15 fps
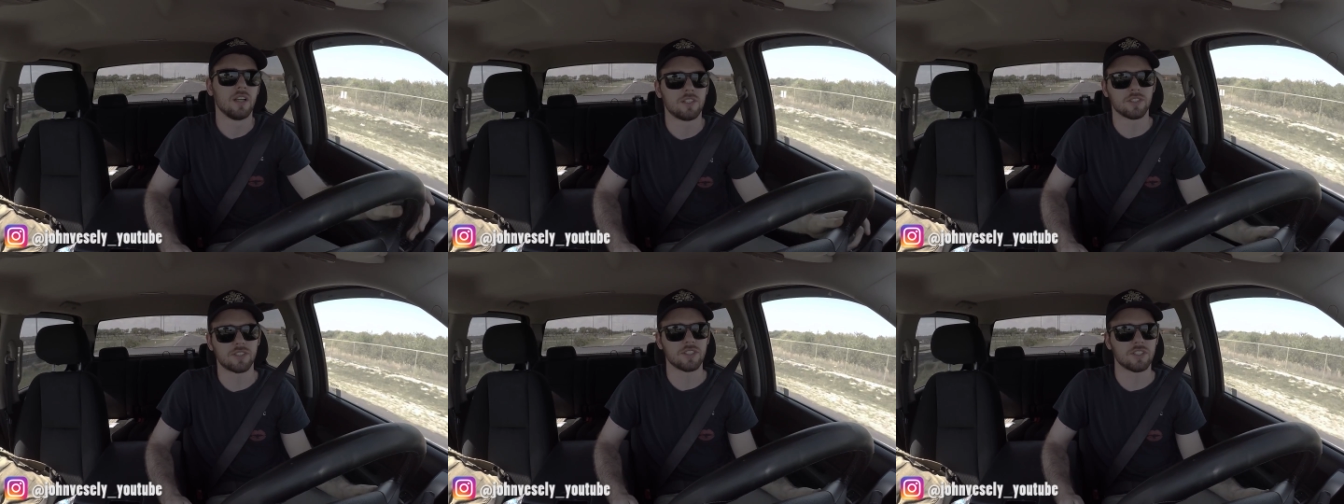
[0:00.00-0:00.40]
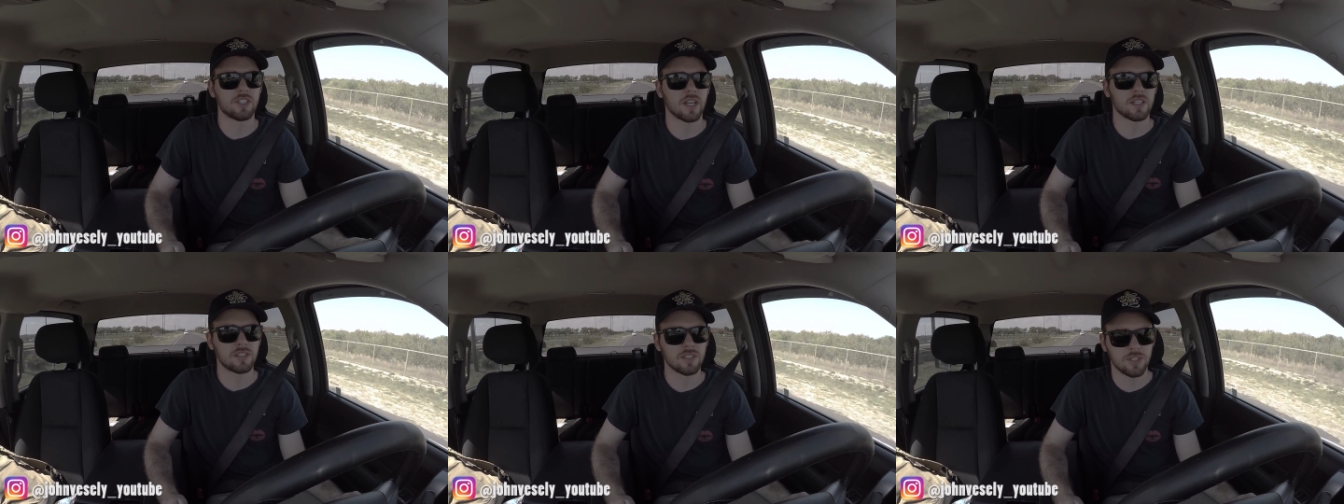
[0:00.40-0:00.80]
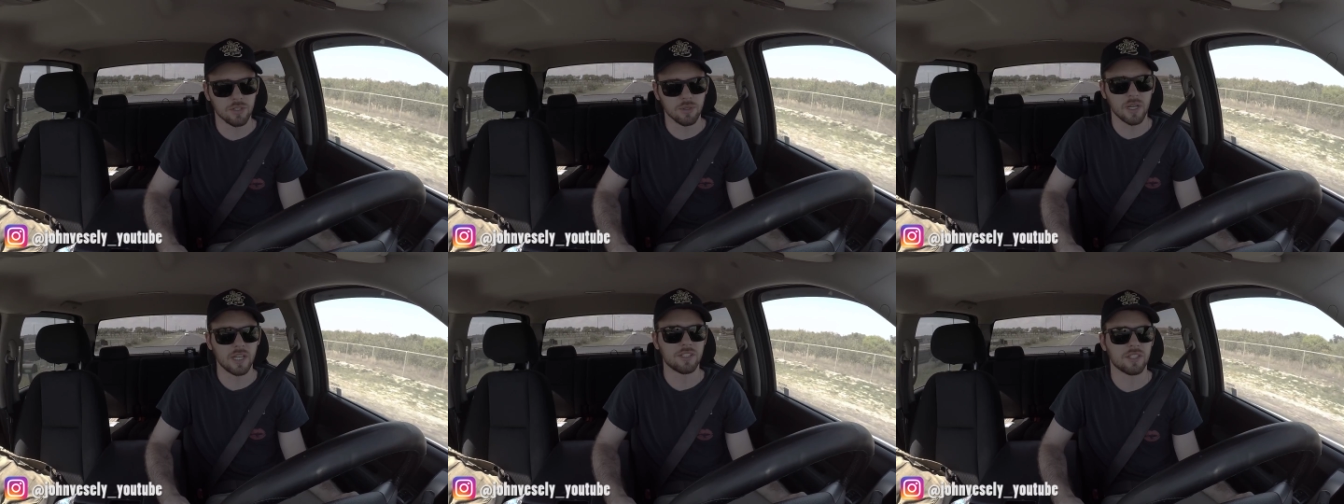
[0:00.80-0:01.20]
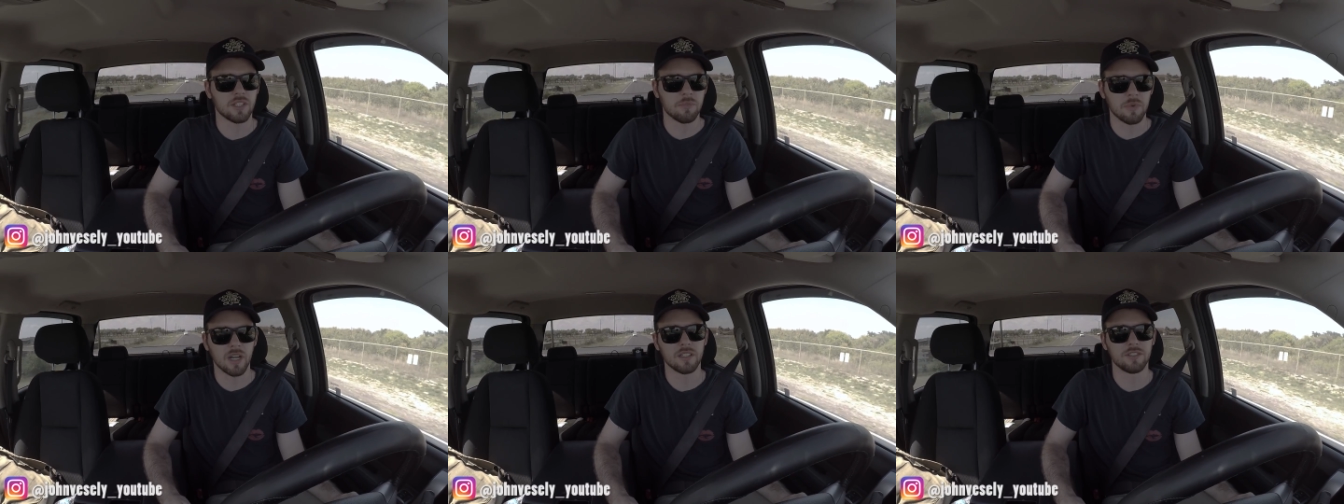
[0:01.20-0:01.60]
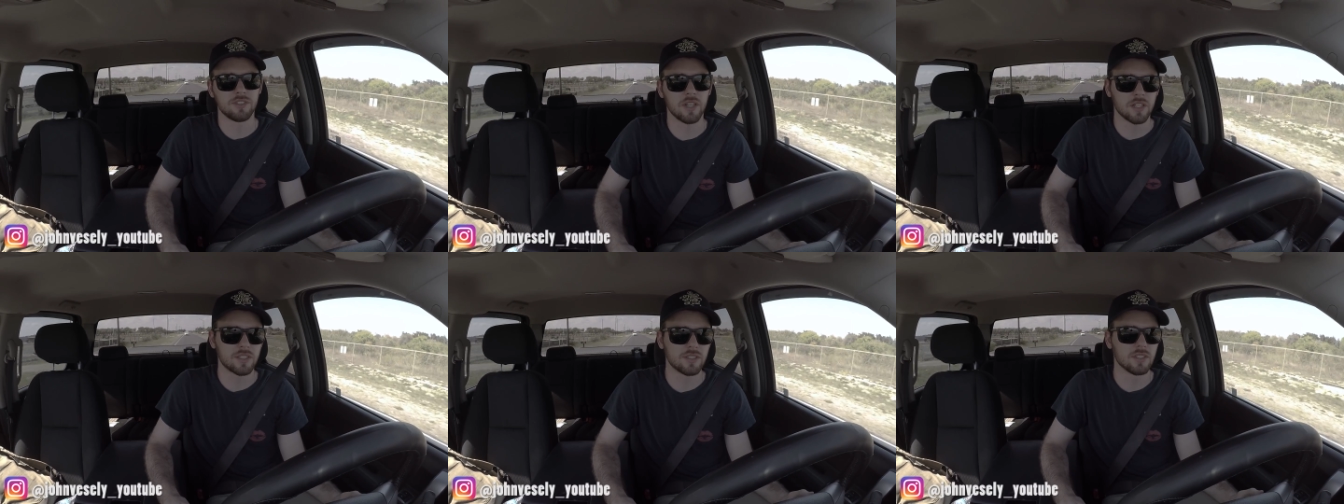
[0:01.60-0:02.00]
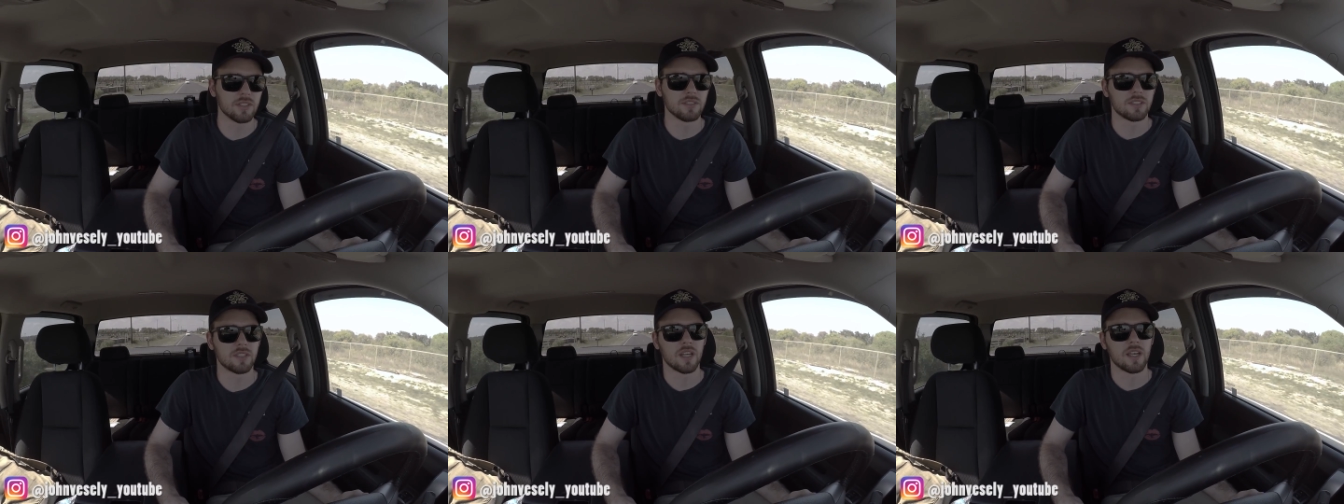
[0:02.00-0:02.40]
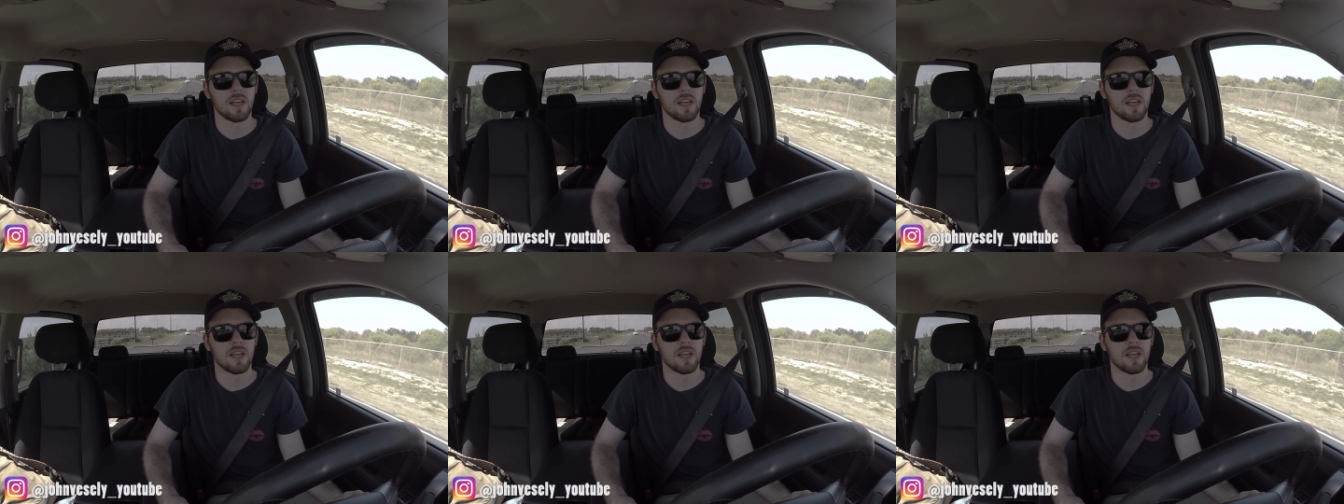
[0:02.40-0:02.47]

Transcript: just to check the duration of my injectors.